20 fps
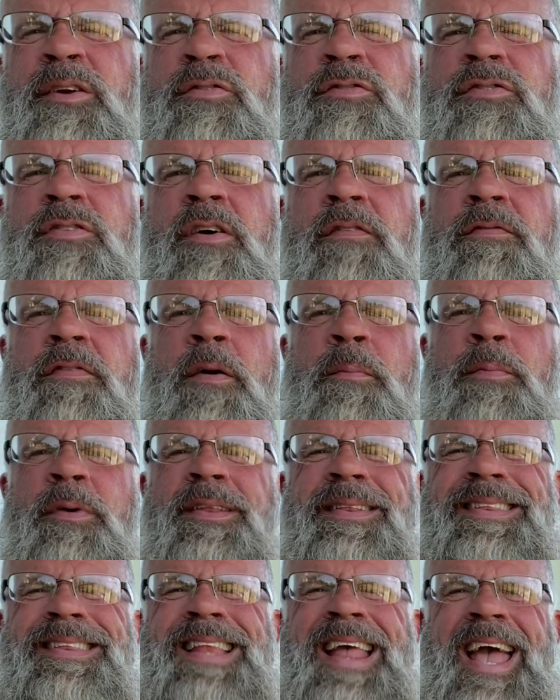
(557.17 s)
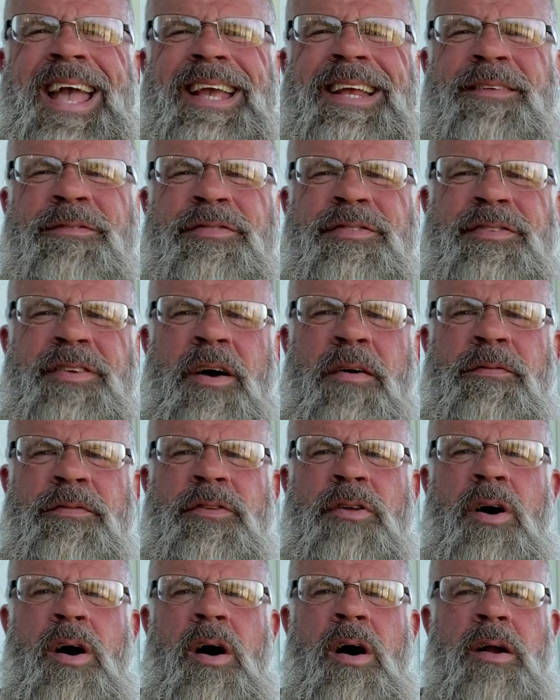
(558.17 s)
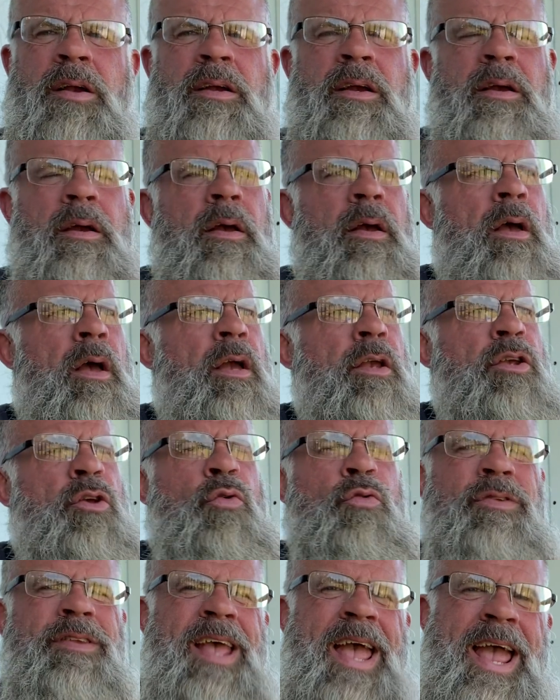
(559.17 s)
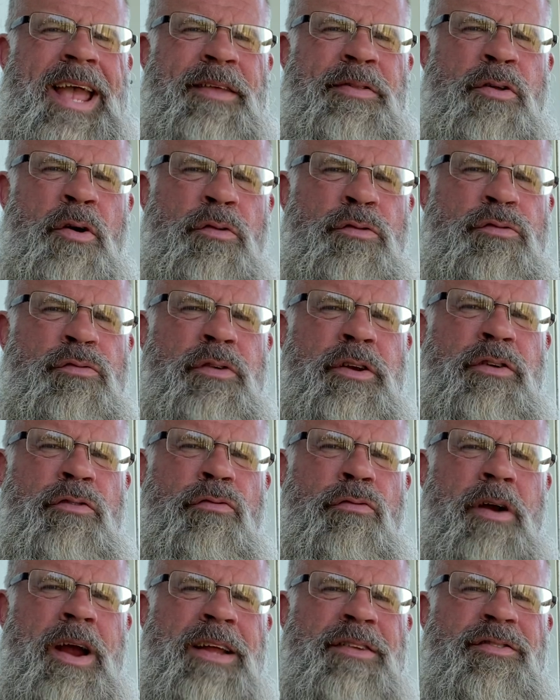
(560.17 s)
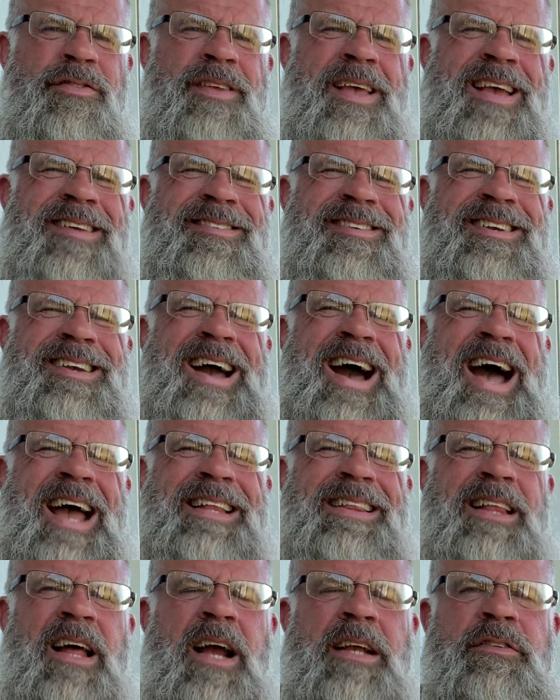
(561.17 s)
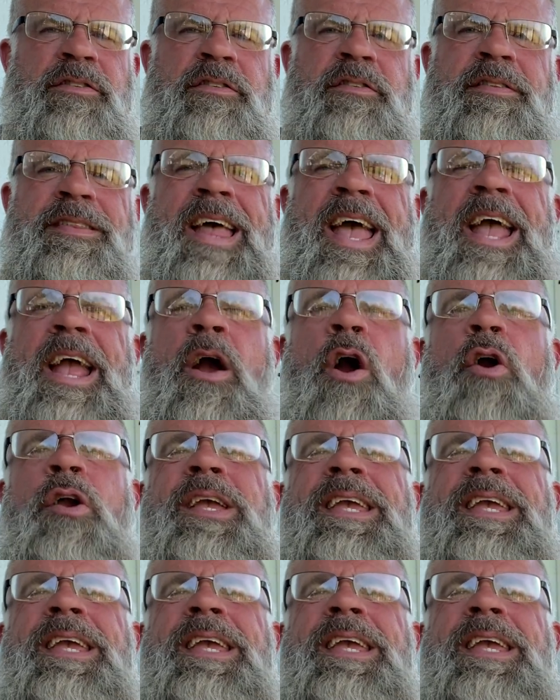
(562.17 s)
yourself up with negative self-talk, you take those regrets as guidelines. They are